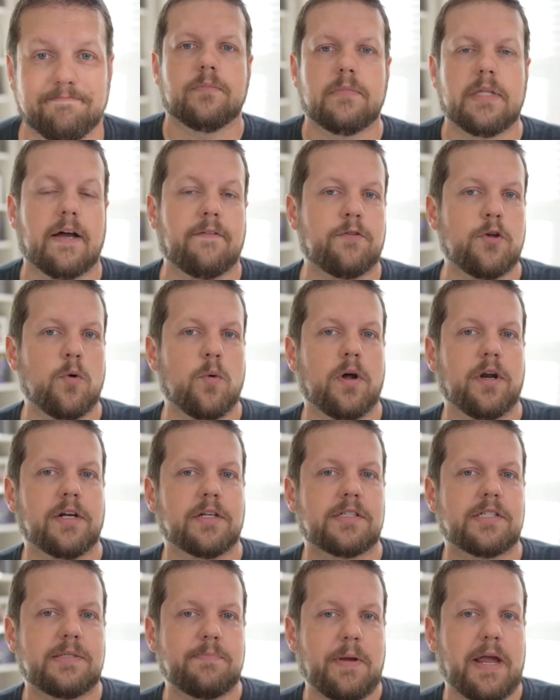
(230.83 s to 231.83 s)
Now, if you want to
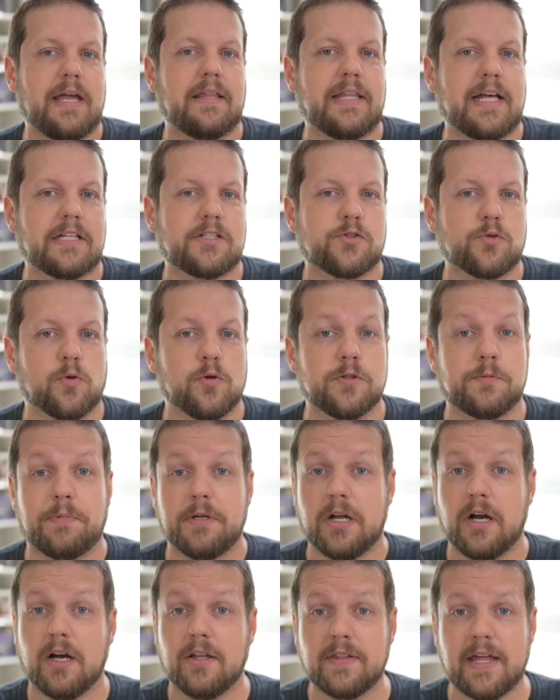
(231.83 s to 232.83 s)
expand that storage
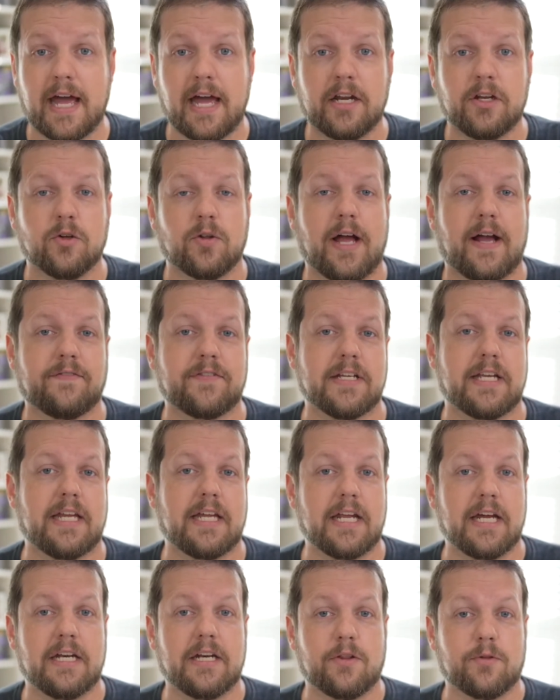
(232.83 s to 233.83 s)
beyond that, you'll have to
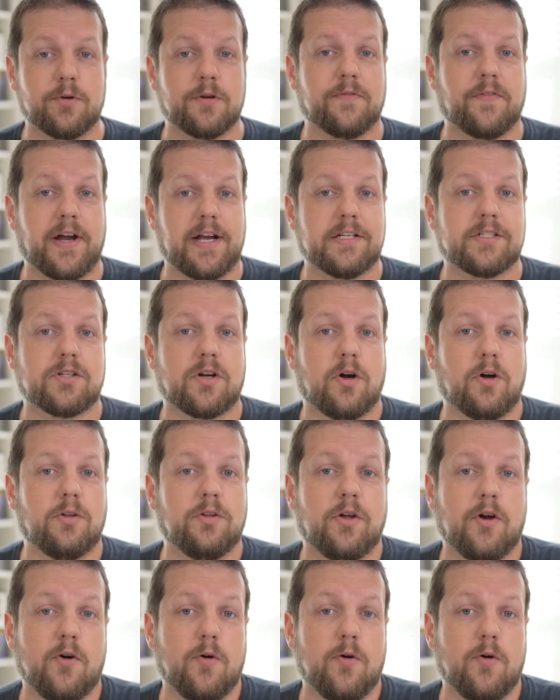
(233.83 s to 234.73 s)
get another device called the